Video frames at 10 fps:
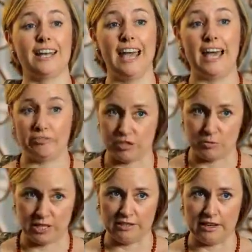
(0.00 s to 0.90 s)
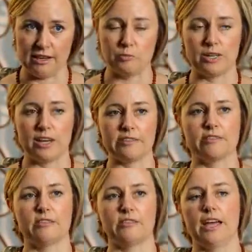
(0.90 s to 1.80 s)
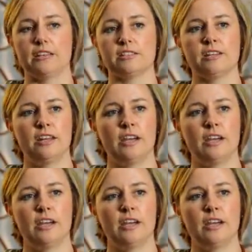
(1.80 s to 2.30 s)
that have to be in there, but other than that,